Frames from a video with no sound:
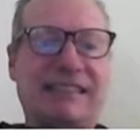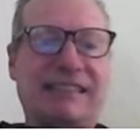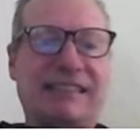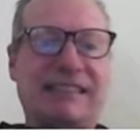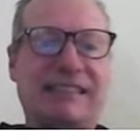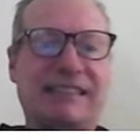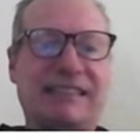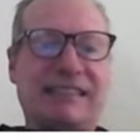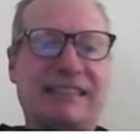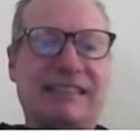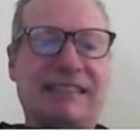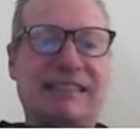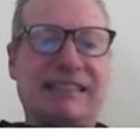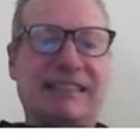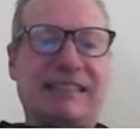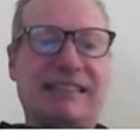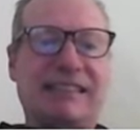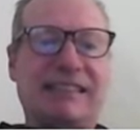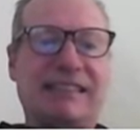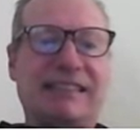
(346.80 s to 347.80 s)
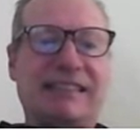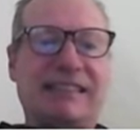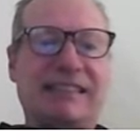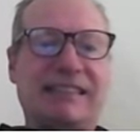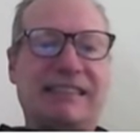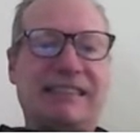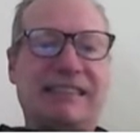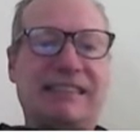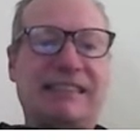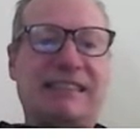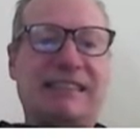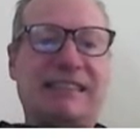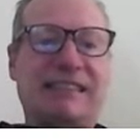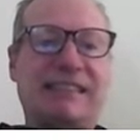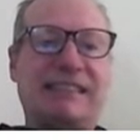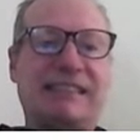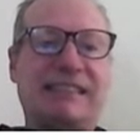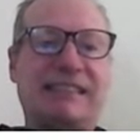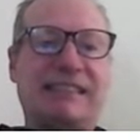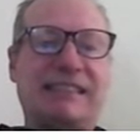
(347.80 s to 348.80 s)

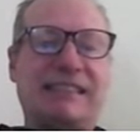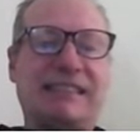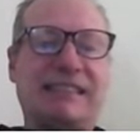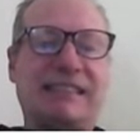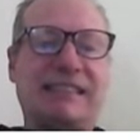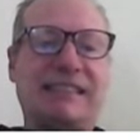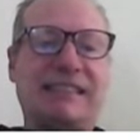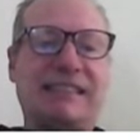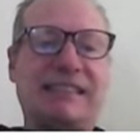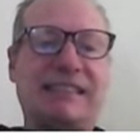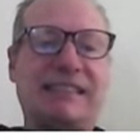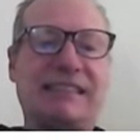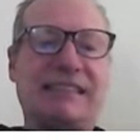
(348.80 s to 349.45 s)
(not speaking)